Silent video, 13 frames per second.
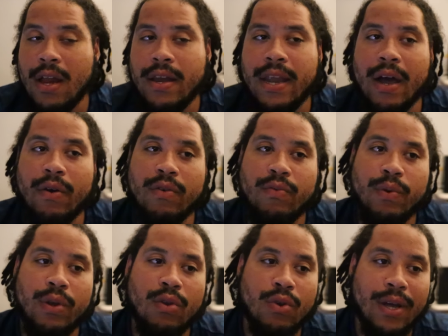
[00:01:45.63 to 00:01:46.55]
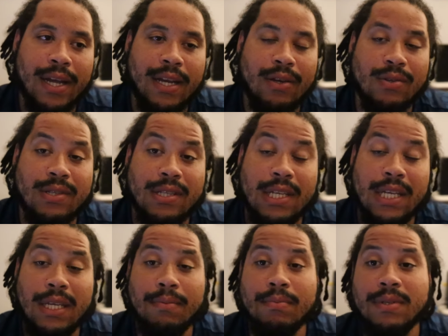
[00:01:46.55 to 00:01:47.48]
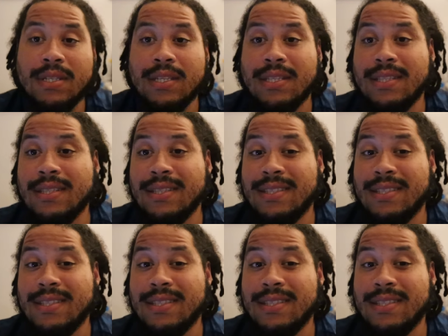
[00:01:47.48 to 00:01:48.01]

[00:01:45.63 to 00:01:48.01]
Now, if we look at those teams'